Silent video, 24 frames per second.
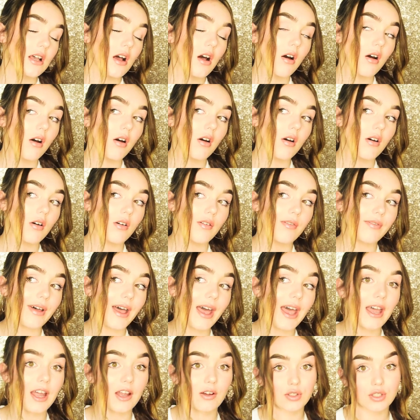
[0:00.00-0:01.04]
of
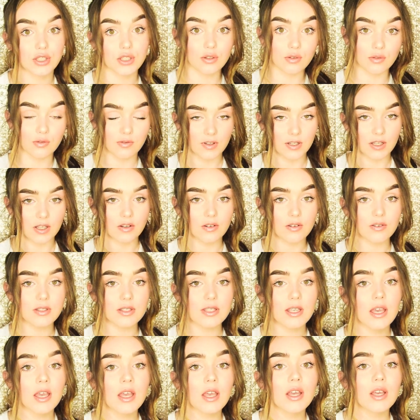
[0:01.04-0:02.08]
how-to
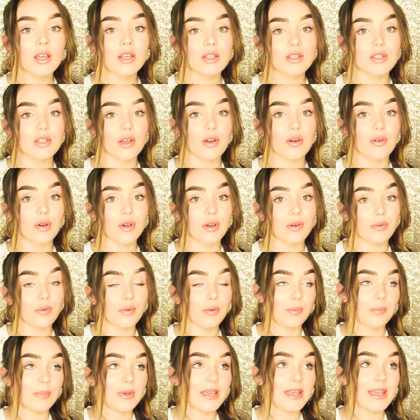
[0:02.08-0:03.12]
videos. So it
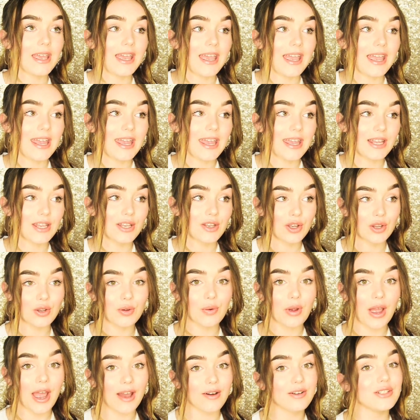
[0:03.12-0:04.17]
will be a
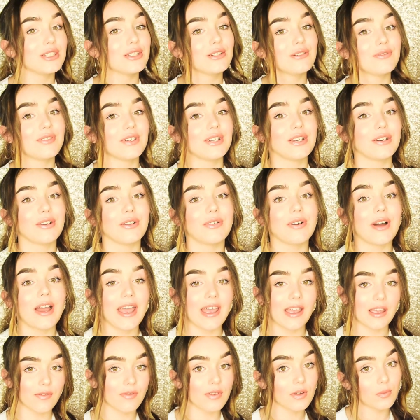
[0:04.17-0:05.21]
new how-to video
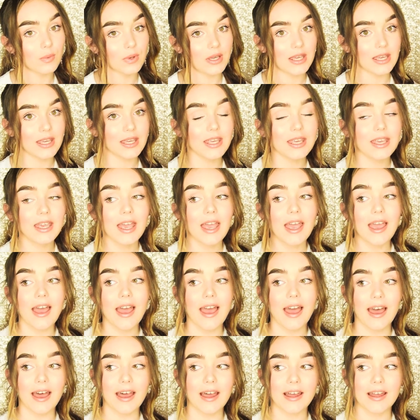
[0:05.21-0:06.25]
every week,
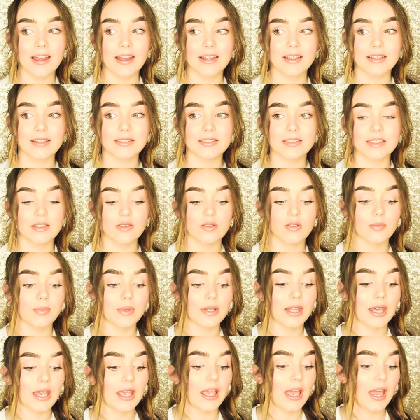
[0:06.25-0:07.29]
and it will
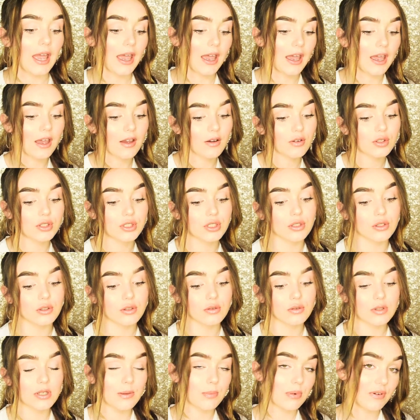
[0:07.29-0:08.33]
be like how
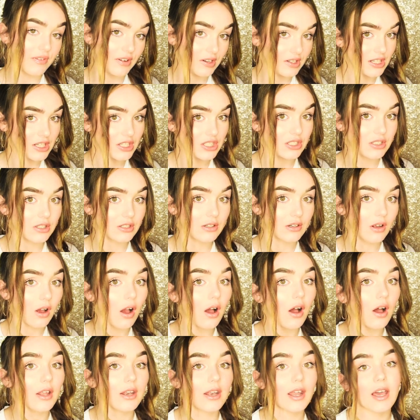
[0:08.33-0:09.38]
to keep your foundation
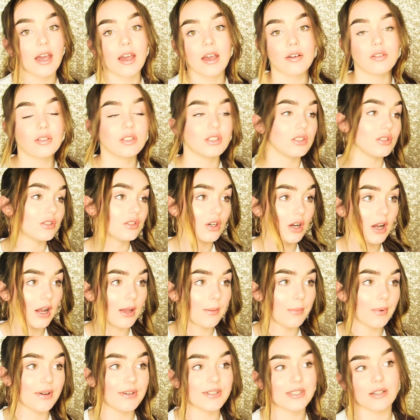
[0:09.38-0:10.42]
on, how to do your
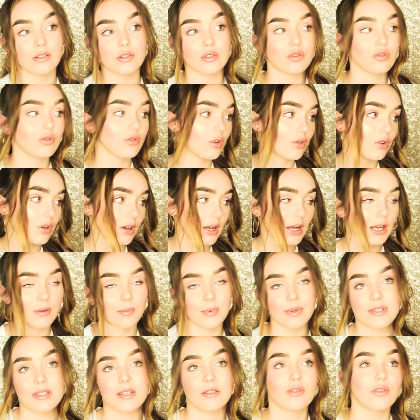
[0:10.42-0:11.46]
eyebrows, how to grow your
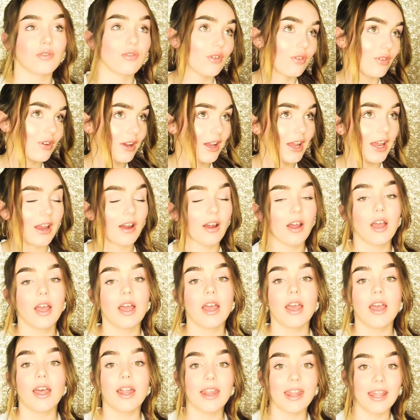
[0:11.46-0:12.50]
eyebrows, how to grow your hair.
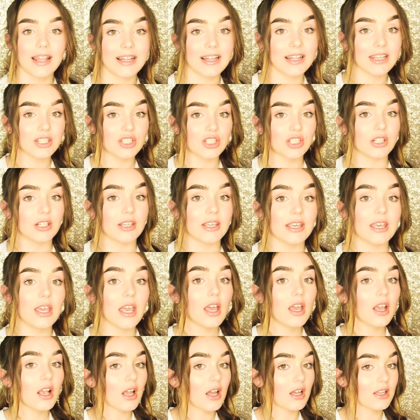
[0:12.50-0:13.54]
Like literally
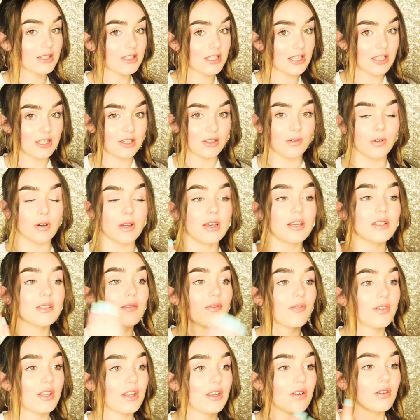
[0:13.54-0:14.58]
continuous
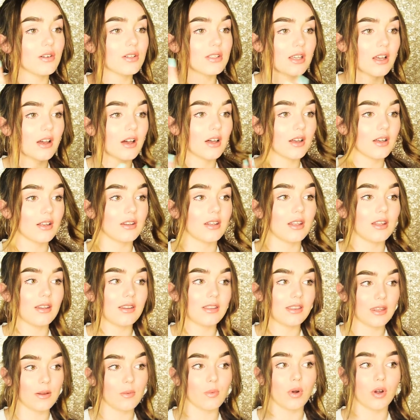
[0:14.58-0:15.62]
videos on
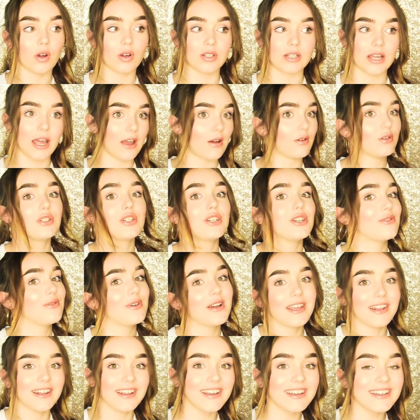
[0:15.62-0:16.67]
the word how-to
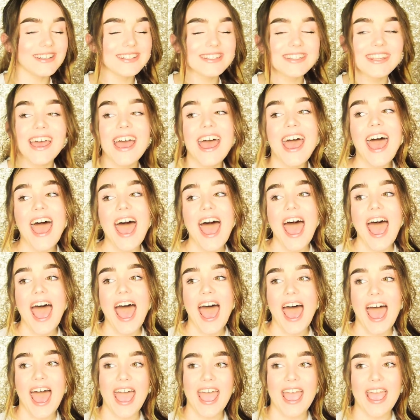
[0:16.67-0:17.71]
in it.
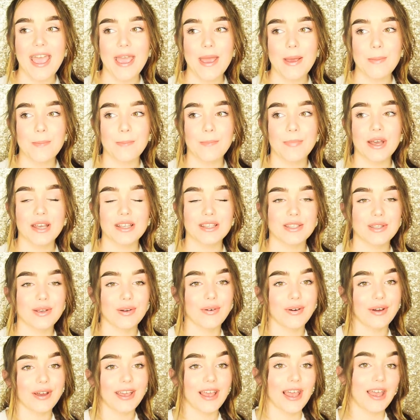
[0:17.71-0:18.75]

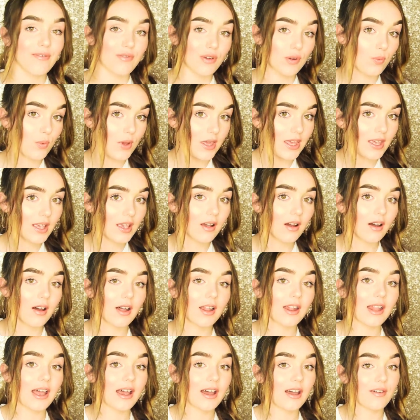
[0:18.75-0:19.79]
So every week
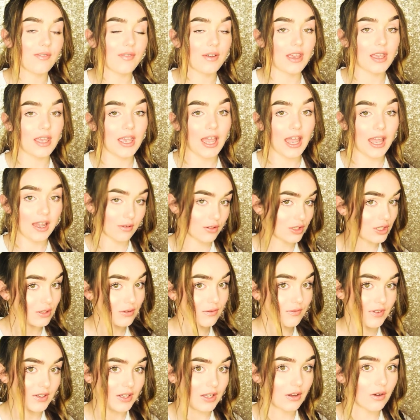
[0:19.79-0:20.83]
I'll have a
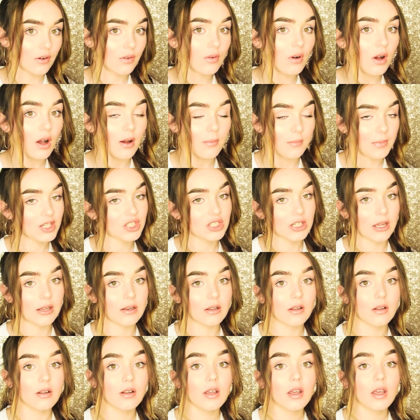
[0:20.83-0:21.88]
how-to video on my
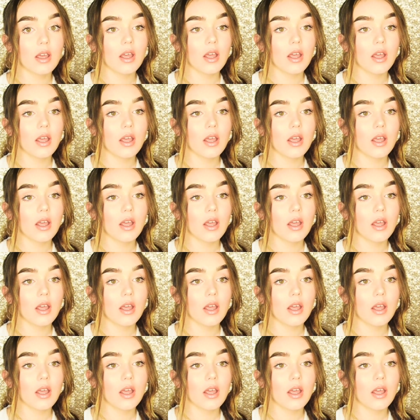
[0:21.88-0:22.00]
channel.